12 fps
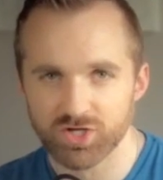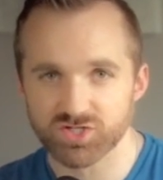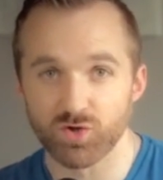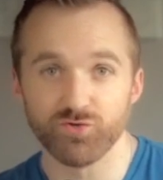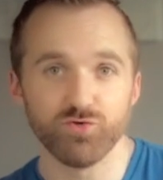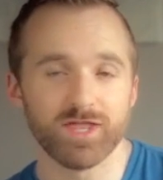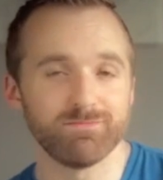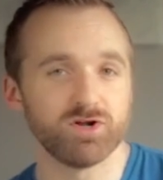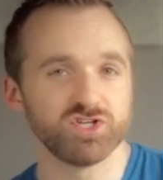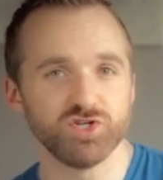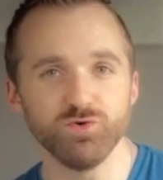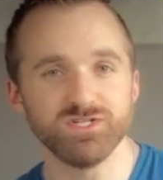So I'll do that
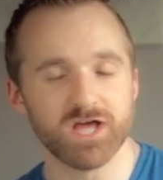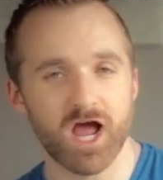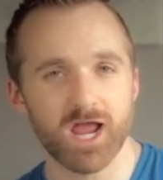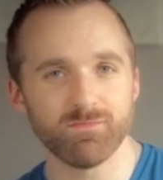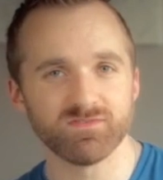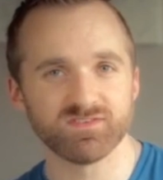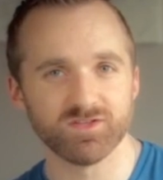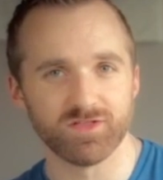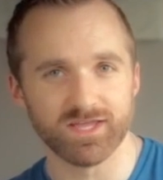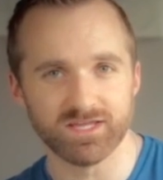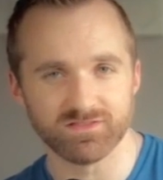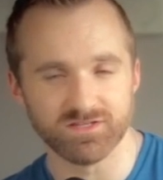about 2 times till
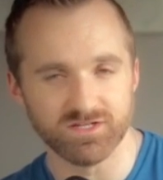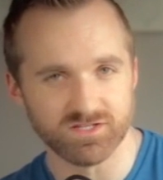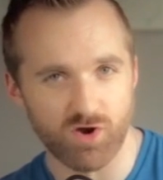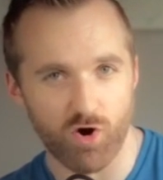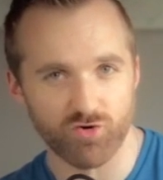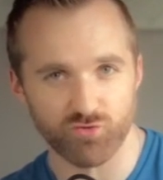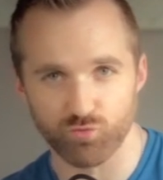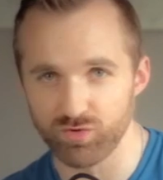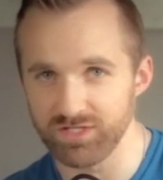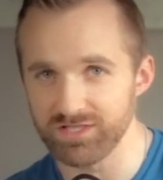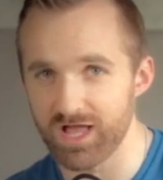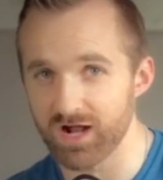I get the guitars
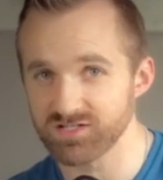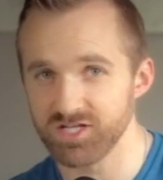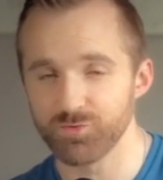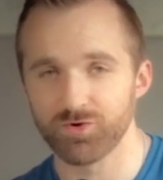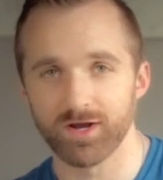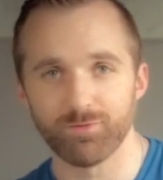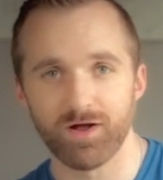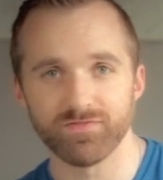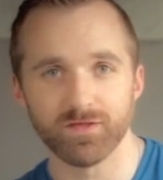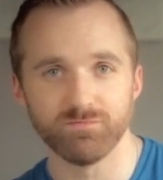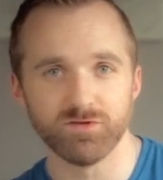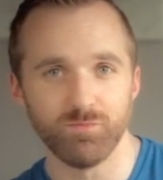really locked in where I
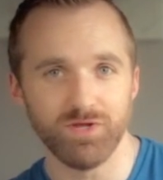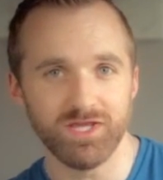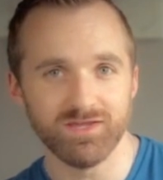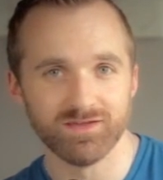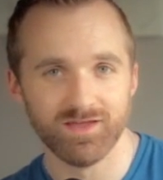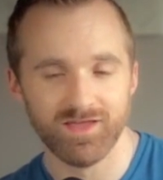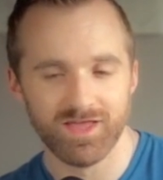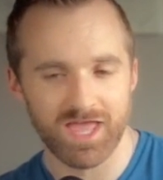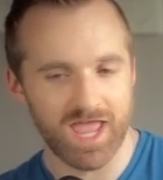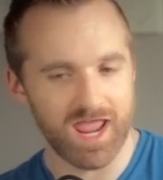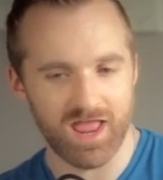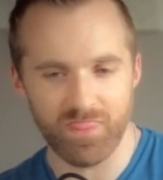want them to be,
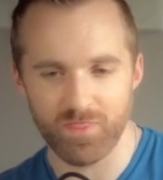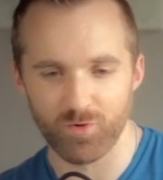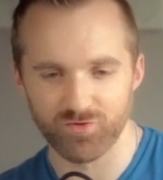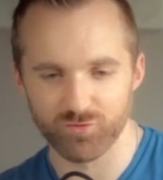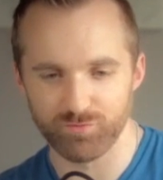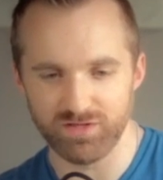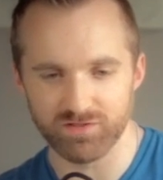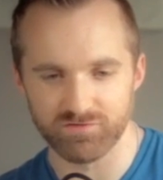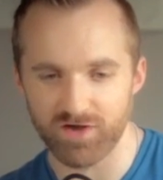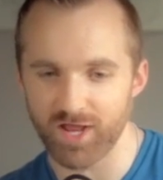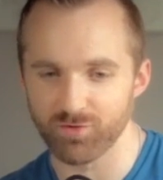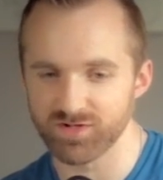and those will be the
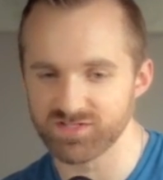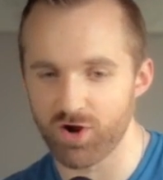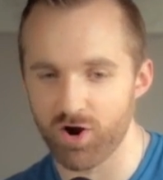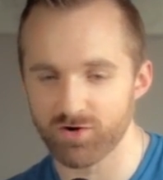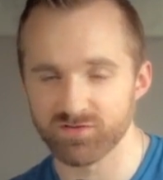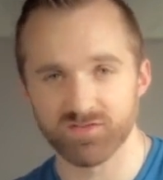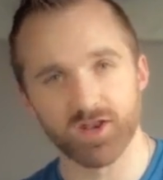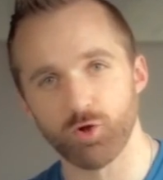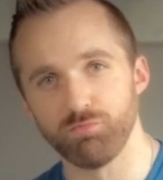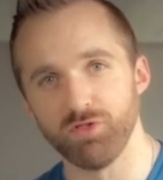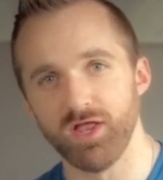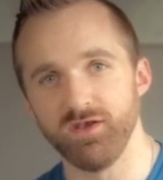final guitars that
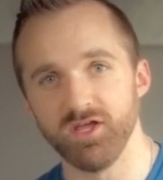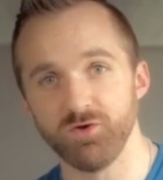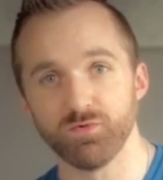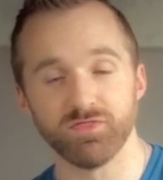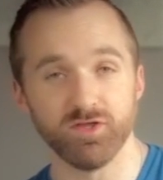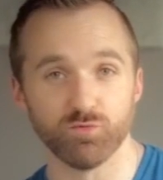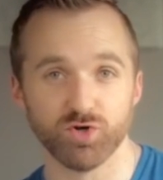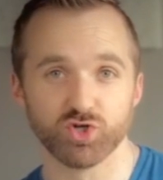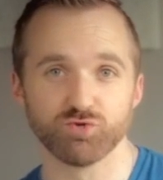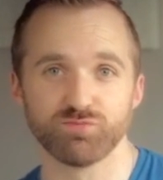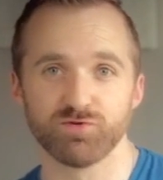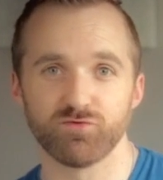I'll blend in with the
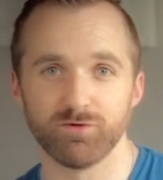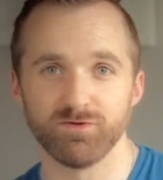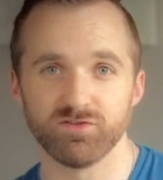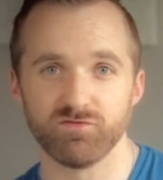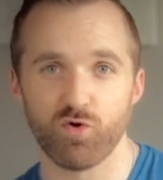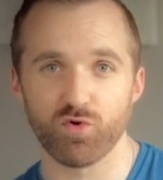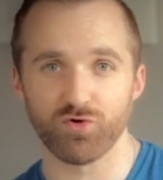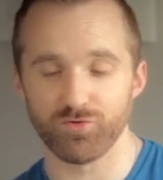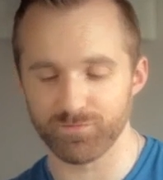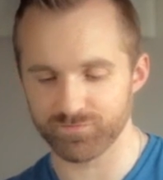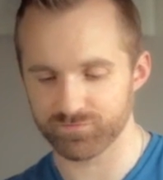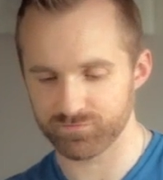original performance
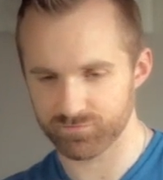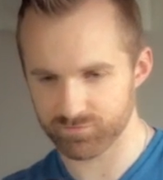vocal.